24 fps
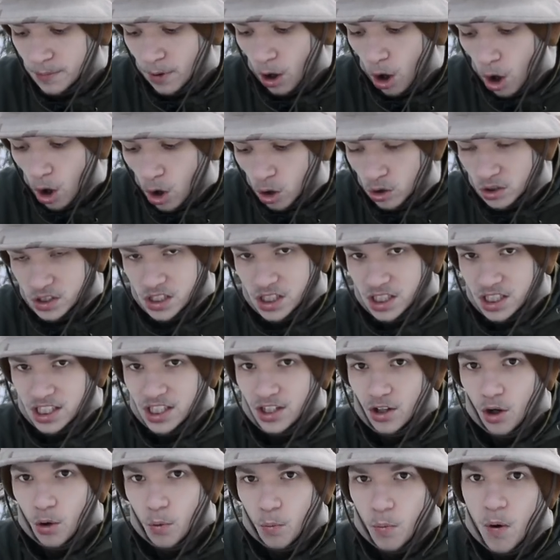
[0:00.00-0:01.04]
all
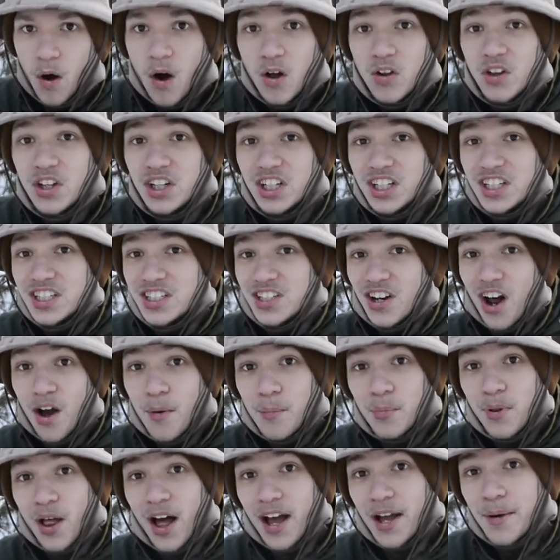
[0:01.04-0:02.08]
steel wallet is
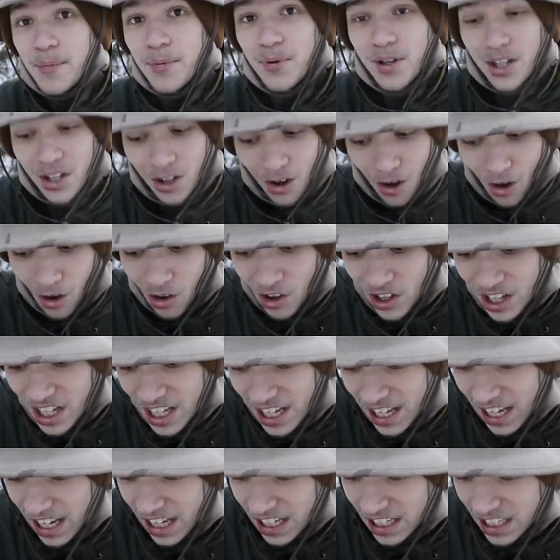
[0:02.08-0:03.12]
not pliable at all,
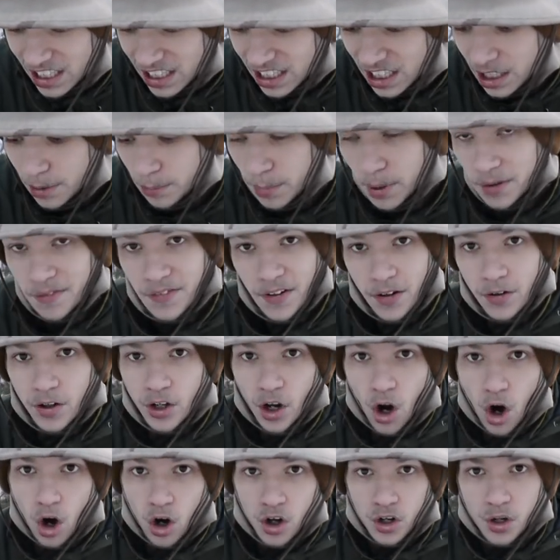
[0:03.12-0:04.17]
and it can be very
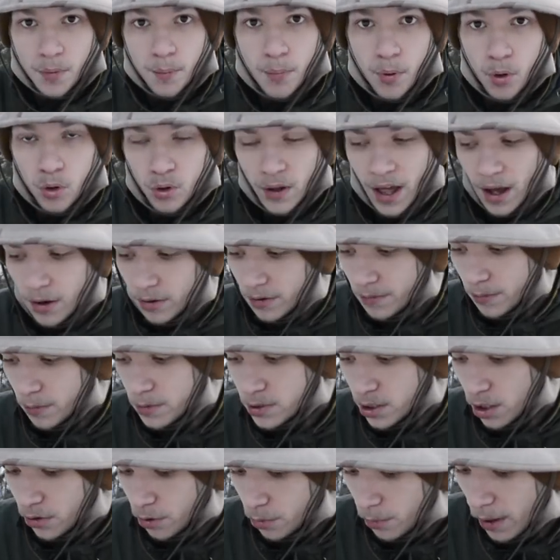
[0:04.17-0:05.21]
hard to pull out if it
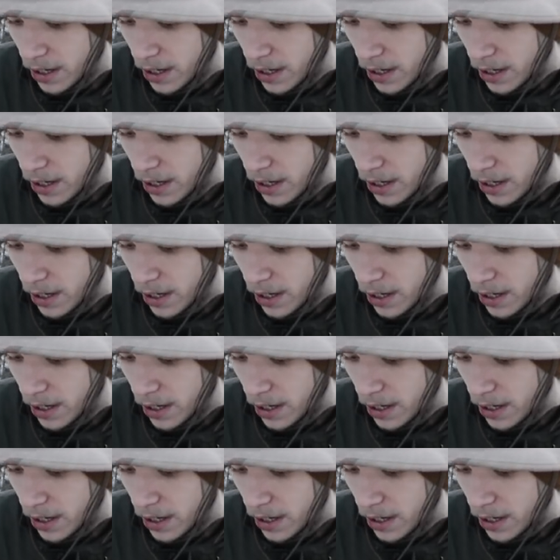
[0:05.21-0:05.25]
was on the